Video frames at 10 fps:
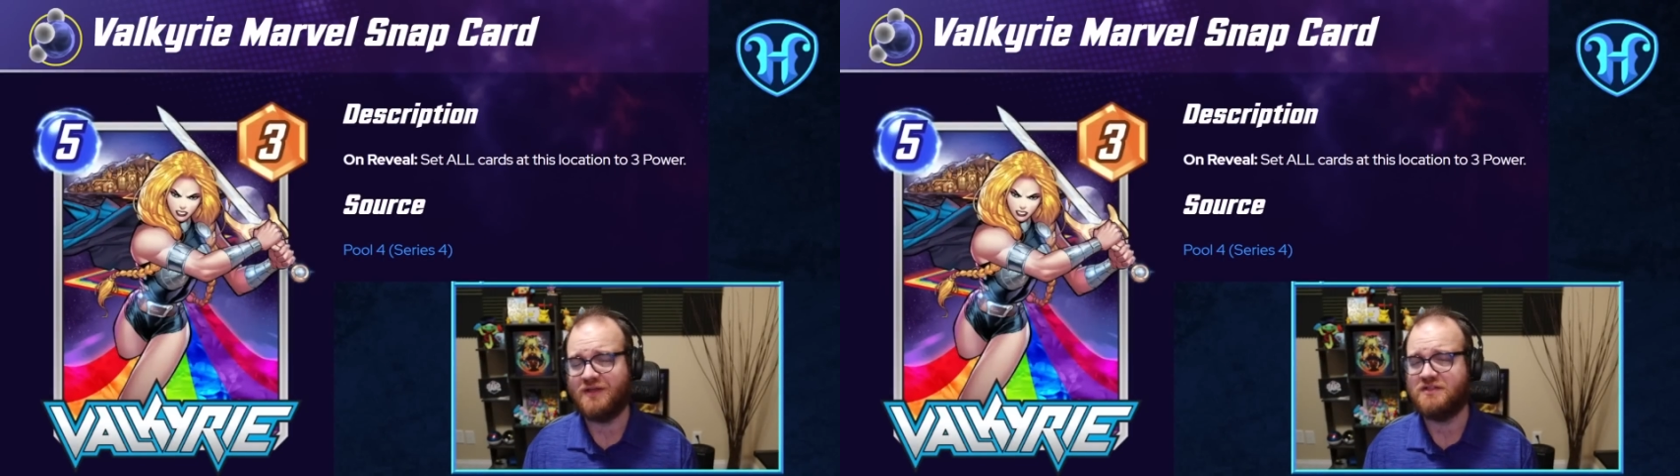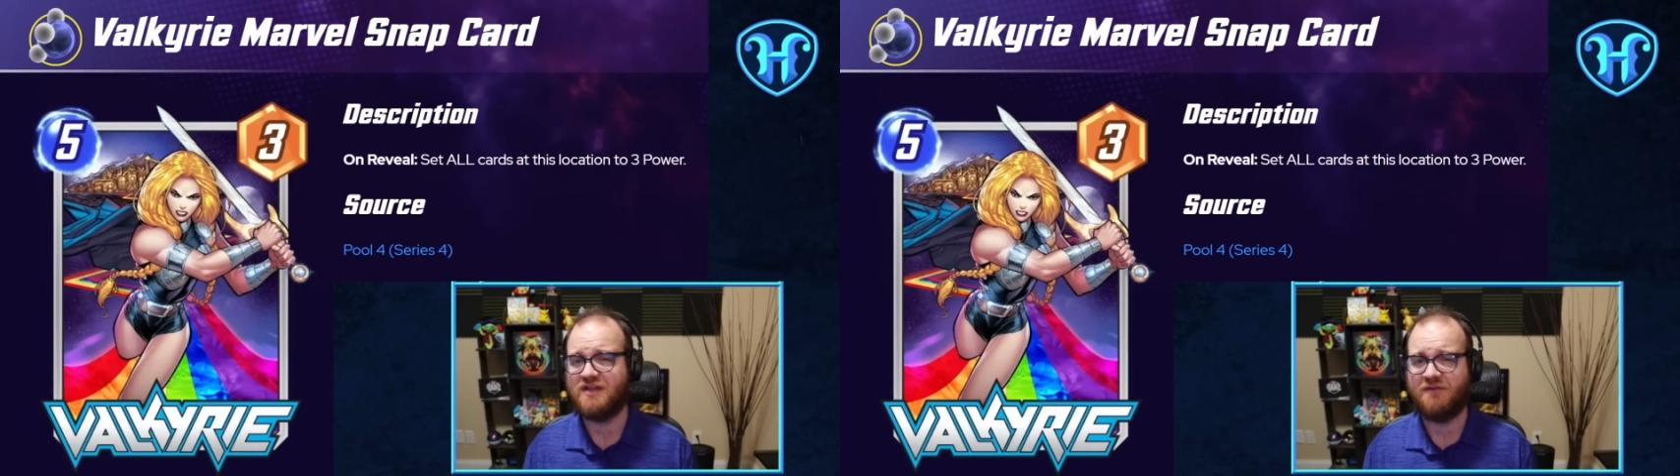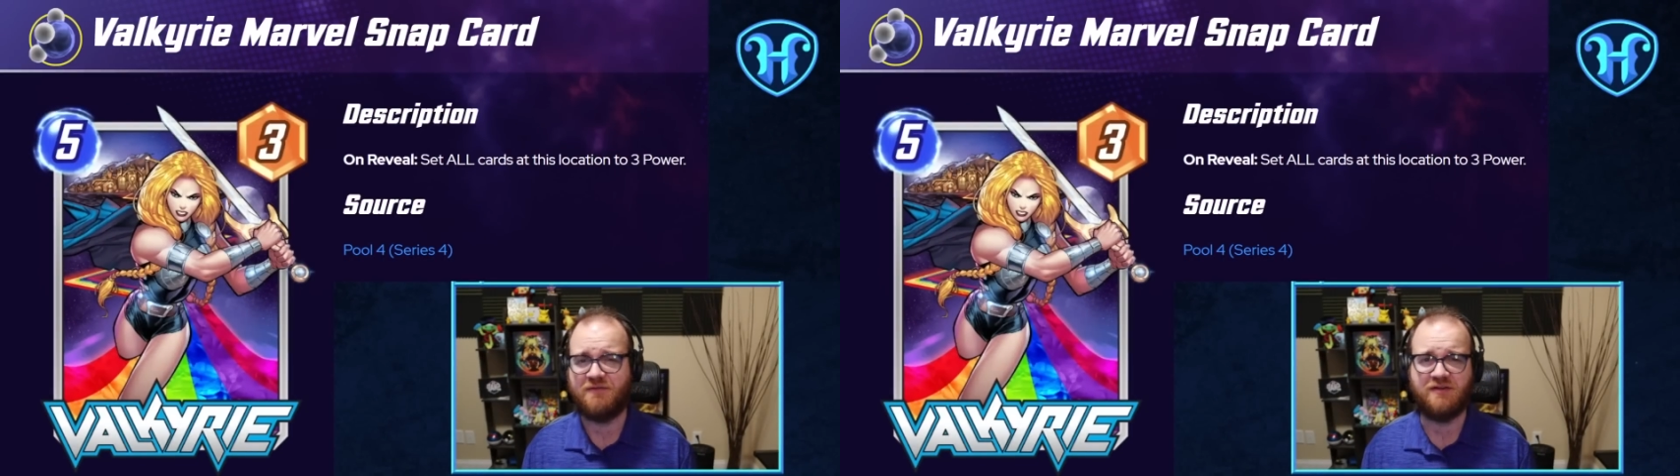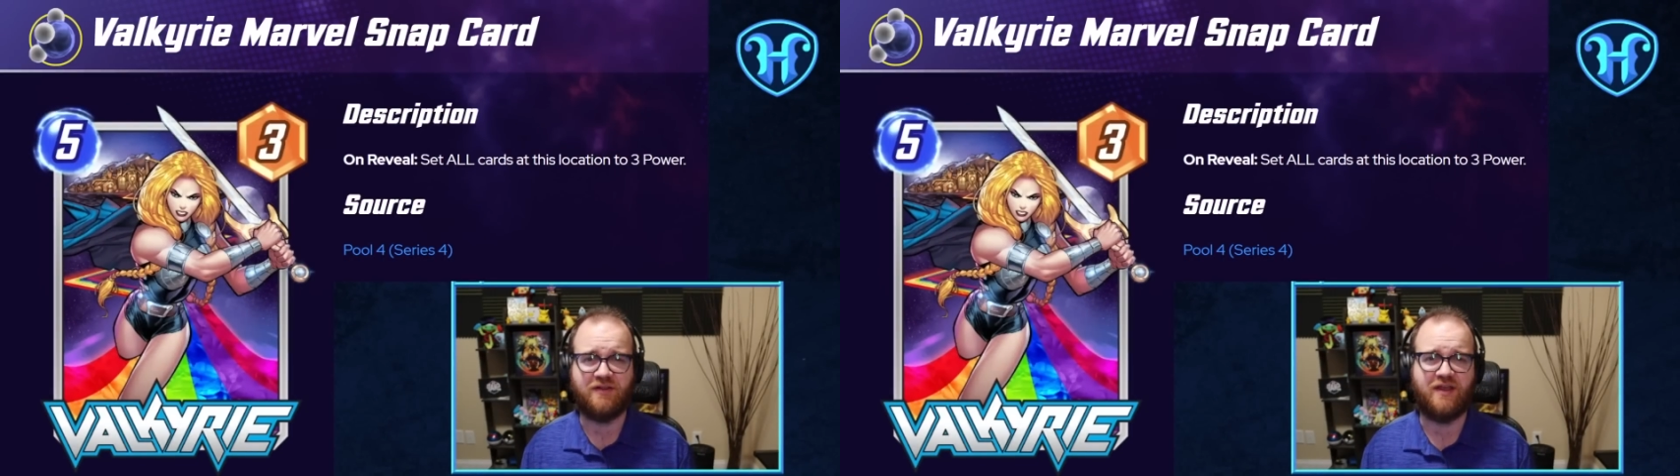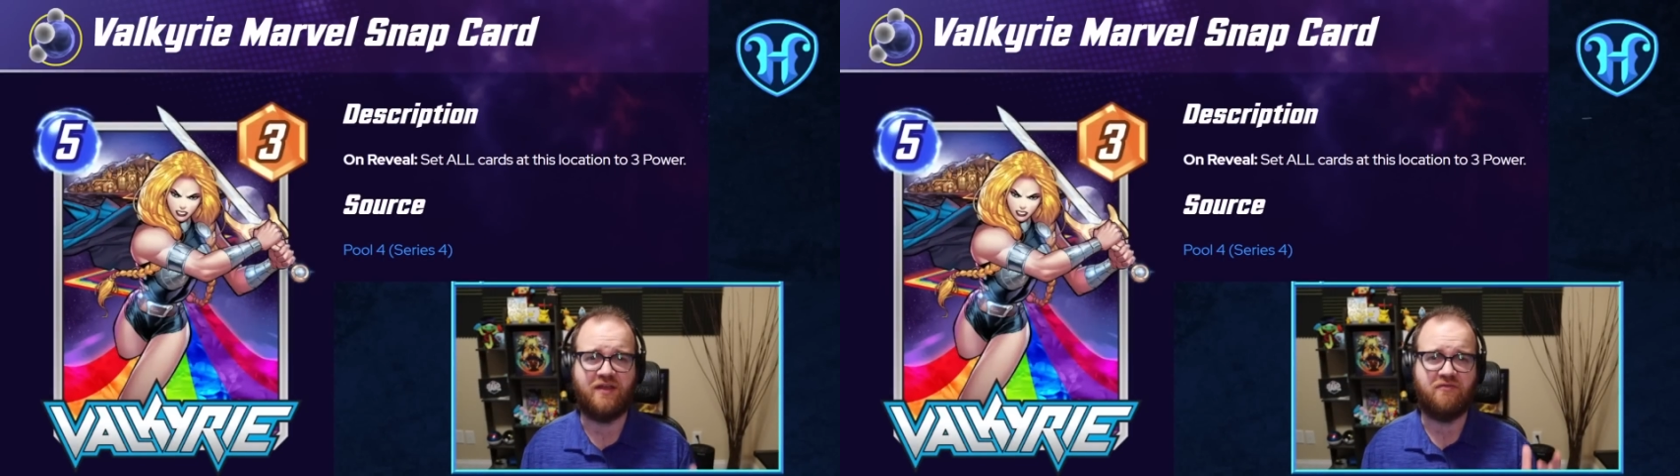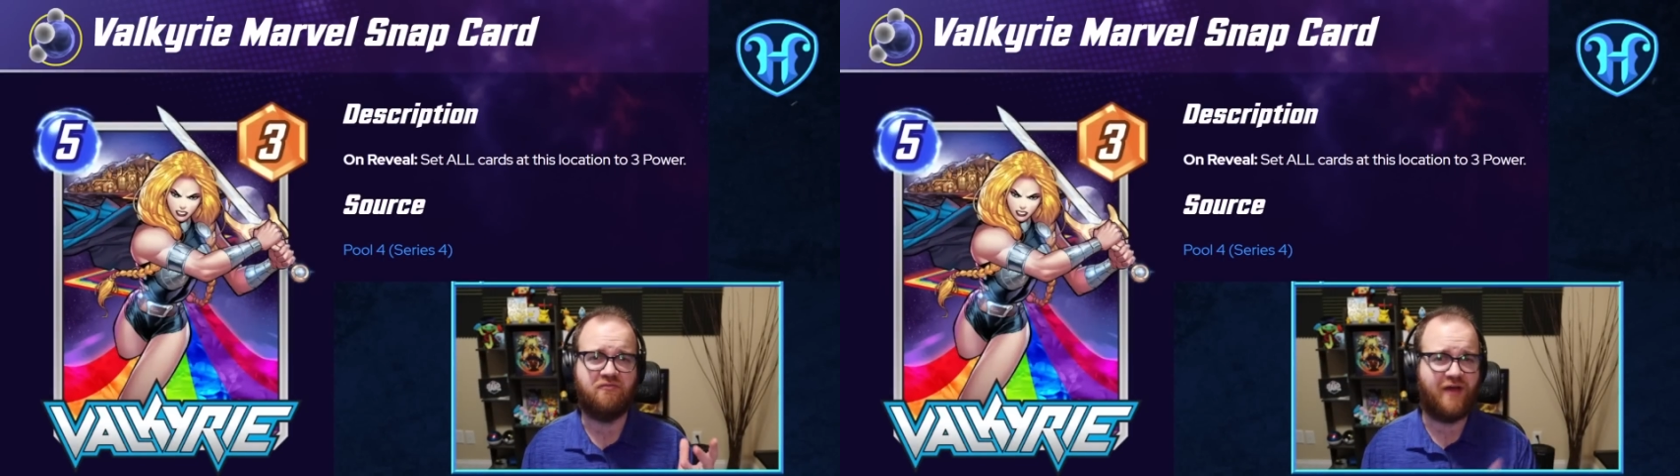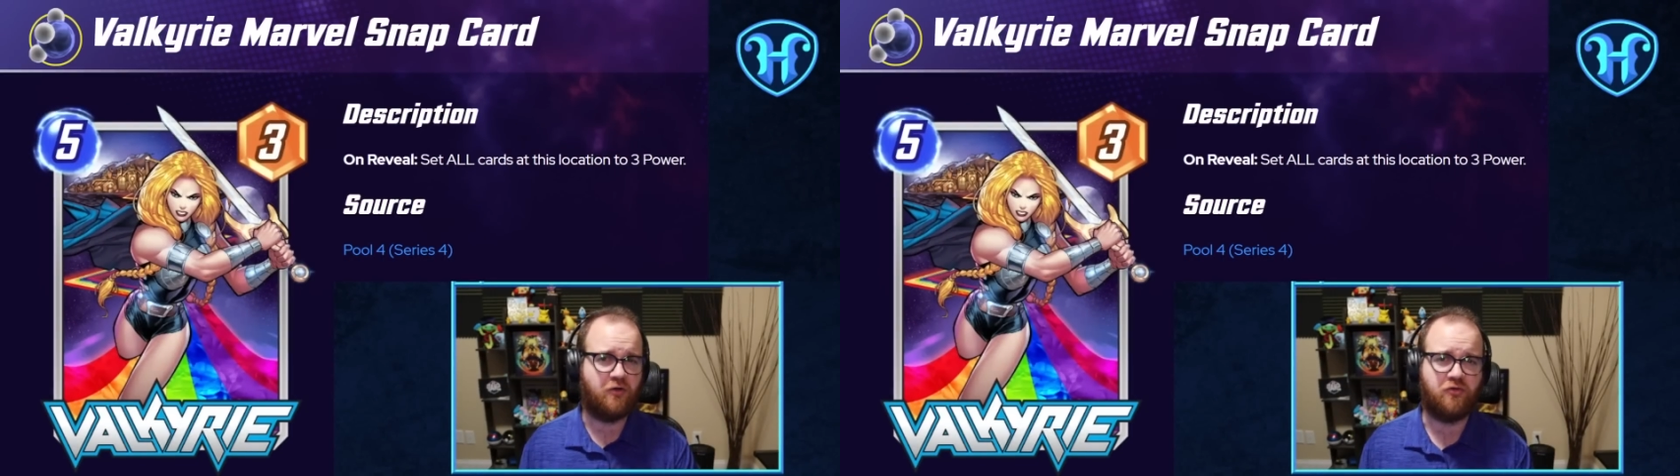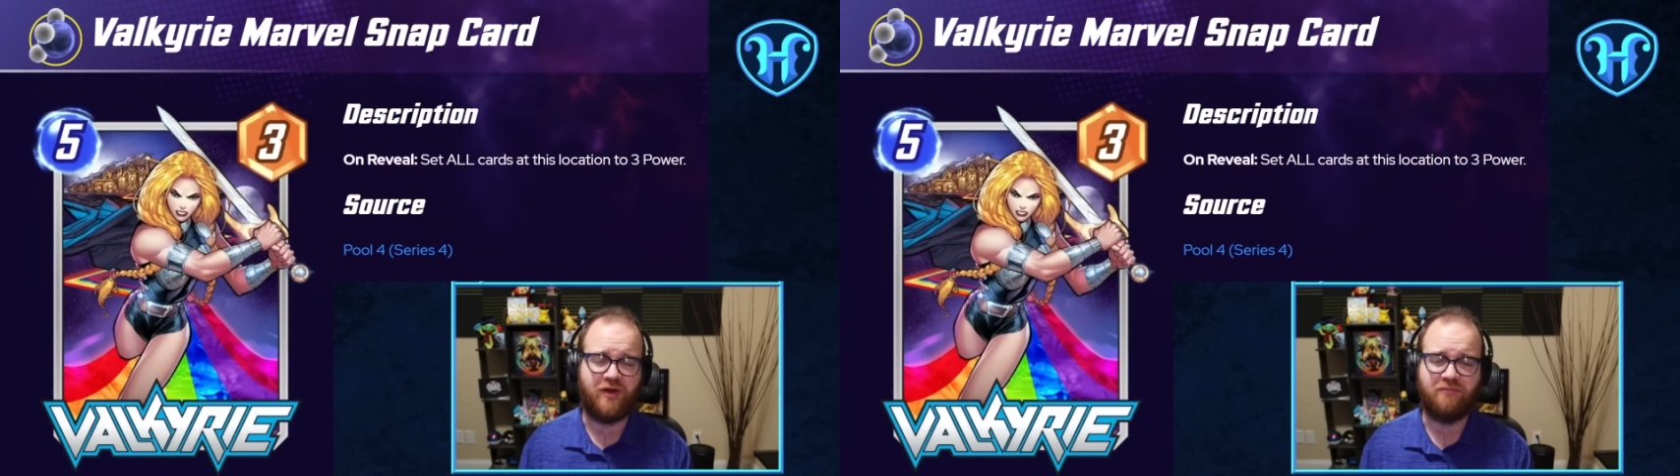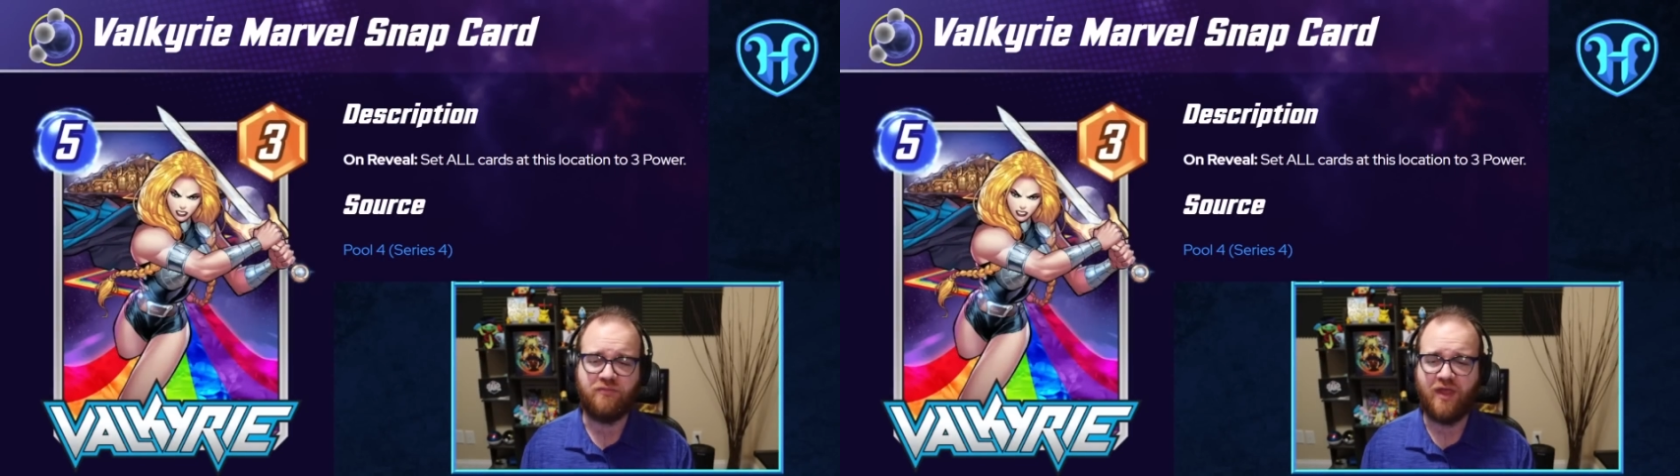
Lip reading: is definitely Valkyrie.